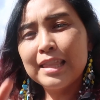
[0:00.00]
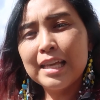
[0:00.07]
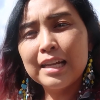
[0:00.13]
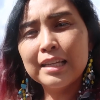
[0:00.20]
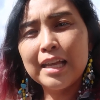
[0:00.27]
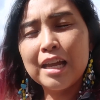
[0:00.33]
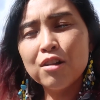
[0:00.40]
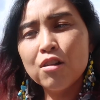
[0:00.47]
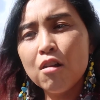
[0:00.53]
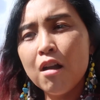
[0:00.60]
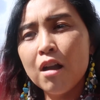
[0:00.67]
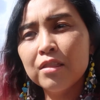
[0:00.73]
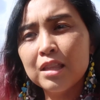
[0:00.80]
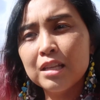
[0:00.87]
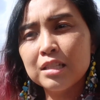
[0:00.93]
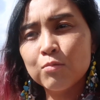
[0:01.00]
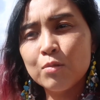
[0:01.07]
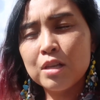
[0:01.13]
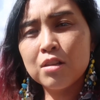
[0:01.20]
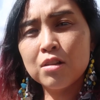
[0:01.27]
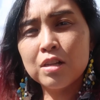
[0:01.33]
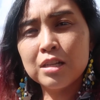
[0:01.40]
think later on this
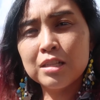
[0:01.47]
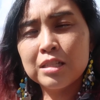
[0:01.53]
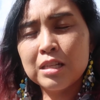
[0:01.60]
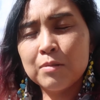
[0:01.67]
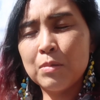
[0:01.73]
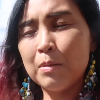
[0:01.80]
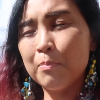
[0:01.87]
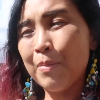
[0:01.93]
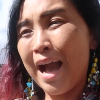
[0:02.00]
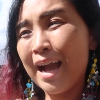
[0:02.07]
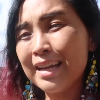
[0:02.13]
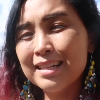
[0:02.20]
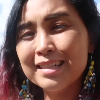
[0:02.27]
week you're gonna see me back